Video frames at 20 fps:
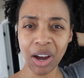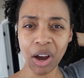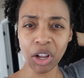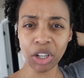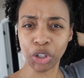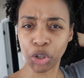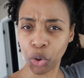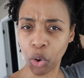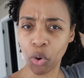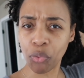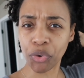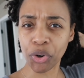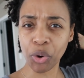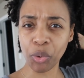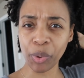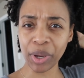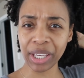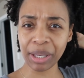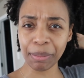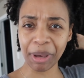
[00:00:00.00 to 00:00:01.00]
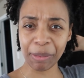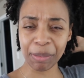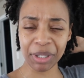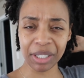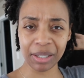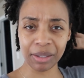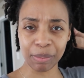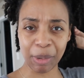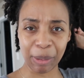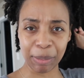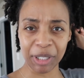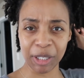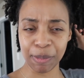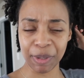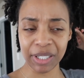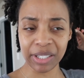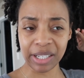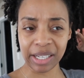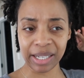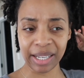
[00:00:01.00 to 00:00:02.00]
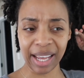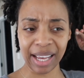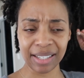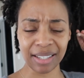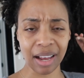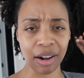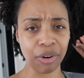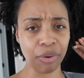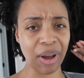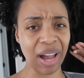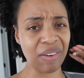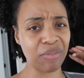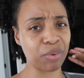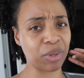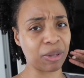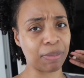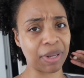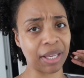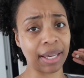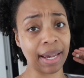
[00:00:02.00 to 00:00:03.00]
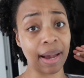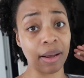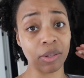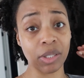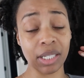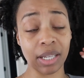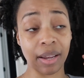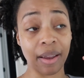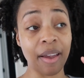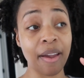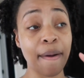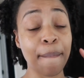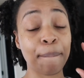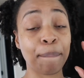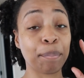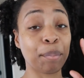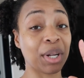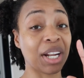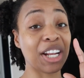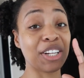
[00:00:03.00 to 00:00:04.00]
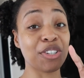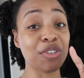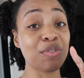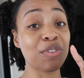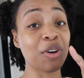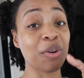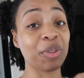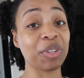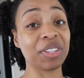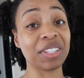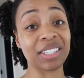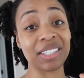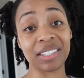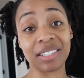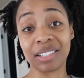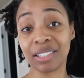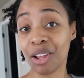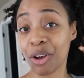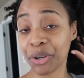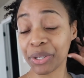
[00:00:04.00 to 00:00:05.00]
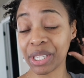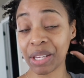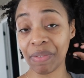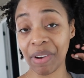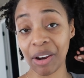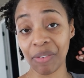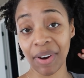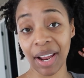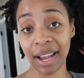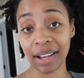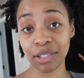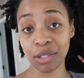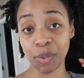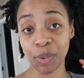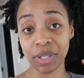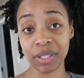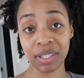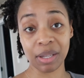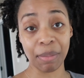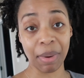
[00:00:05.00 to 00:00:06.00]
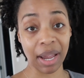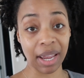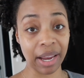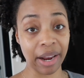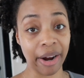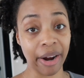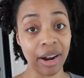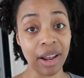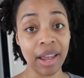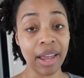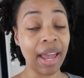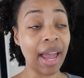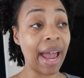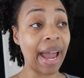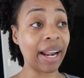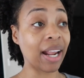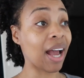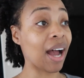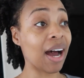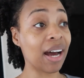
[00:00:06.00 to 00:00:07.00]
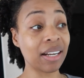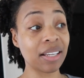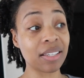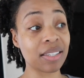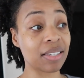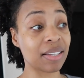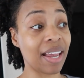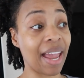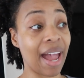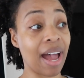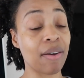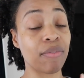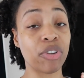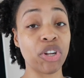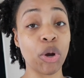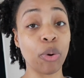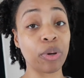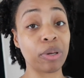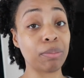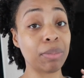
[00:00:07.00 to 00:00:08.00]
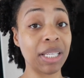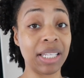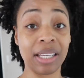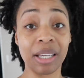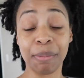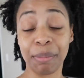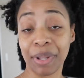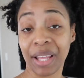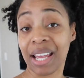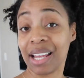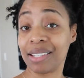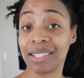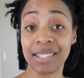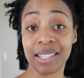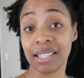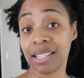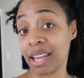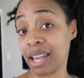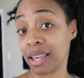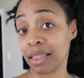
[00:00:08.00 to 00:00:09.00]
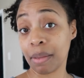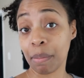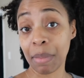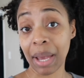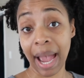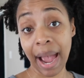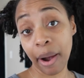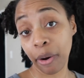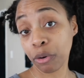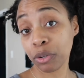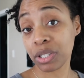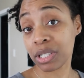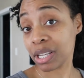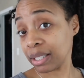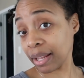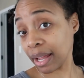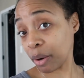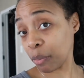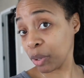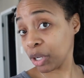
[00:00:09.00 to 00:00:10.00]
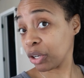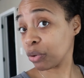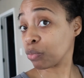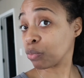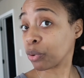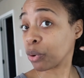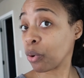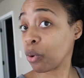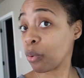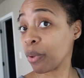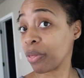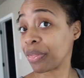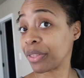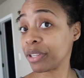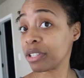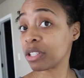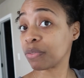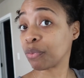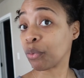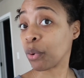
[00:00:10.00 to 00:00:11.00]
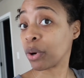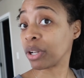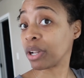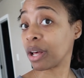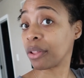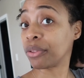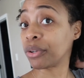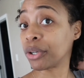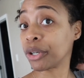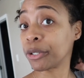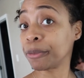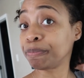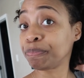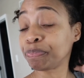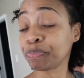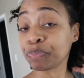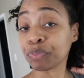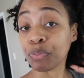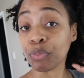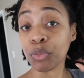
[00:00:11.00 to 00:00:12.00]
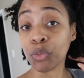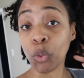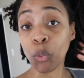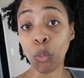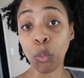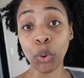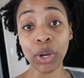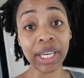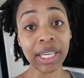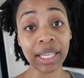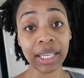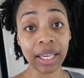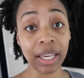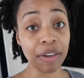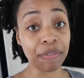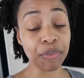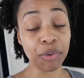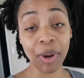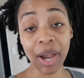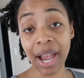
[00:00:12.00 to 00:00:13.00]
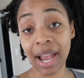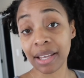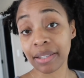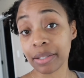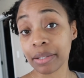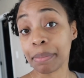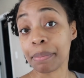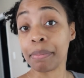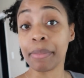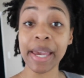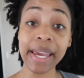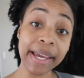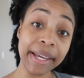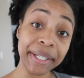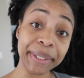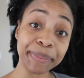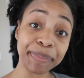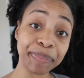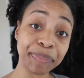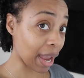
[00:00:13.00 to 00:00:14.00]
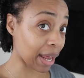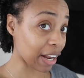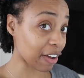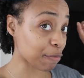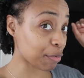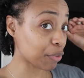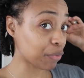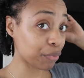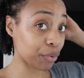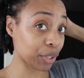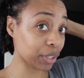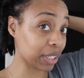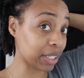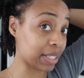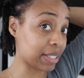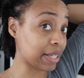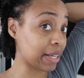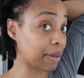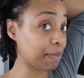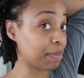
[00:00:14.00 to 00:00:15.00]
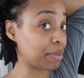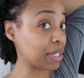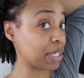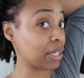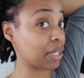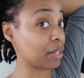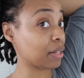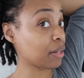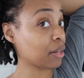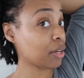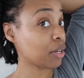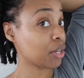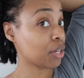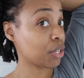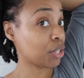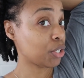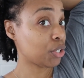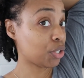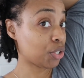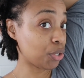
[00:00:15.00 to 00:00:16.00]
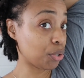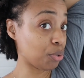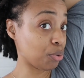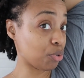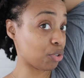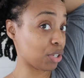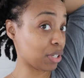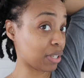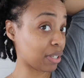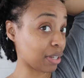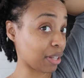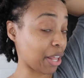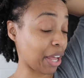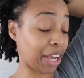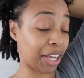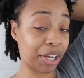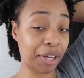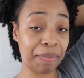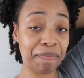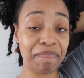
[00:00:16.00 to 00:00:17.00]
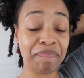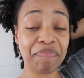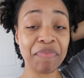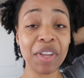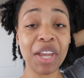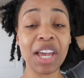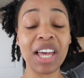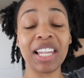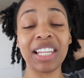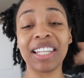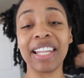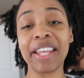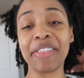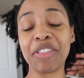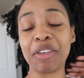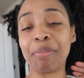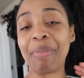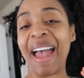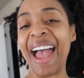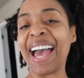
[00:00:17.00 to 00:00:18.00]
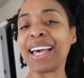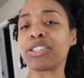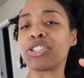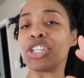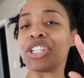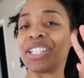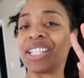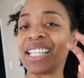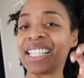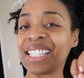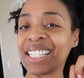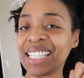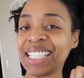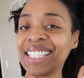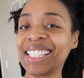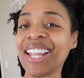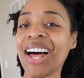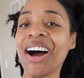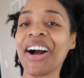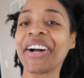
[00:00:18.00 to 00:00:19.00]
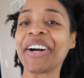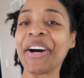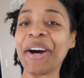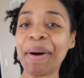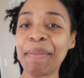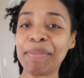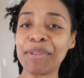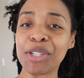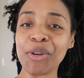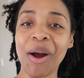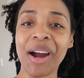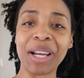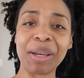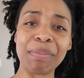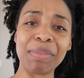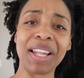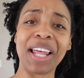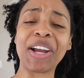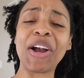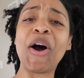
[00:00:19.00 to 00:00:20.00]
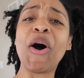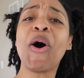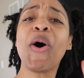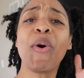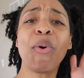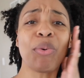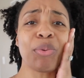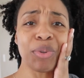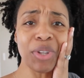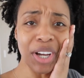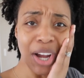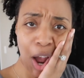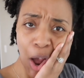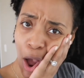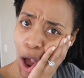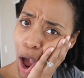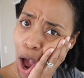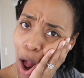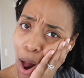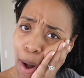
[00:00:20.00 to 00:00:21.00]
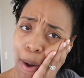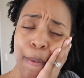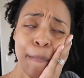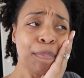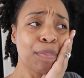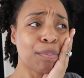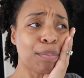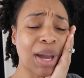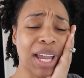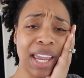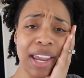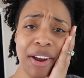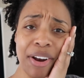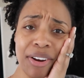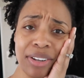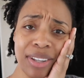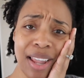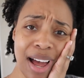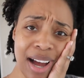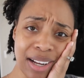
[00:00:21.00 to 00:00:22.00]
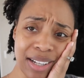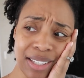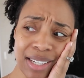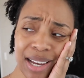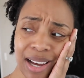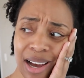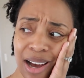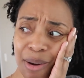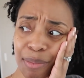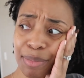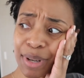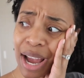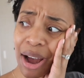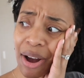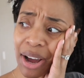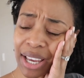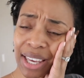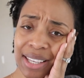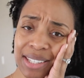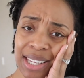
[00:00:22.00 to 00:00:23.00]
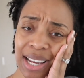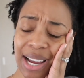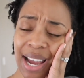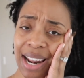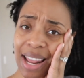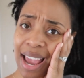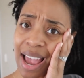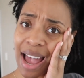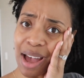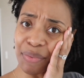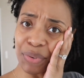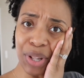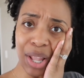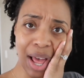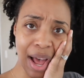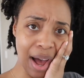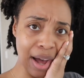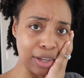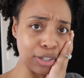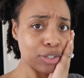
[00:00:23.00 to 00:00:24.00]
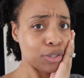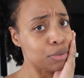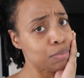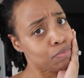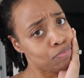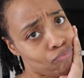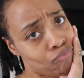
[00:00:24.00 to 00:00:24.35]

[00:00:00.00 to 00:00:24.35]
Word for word: a little over a week, maybe it's been 10 days, I don't know, I haven't really been counting. But I do know that this is the longest I've ever had twists in my hair, and I honestly have no immediate plans to take them out. Like, we could roll with this for another week if you ask me, and I've been really tempted to just like let them accidentally lock up so I can be like, oh, look, my hair locked up. Now I guess I gotta have locks.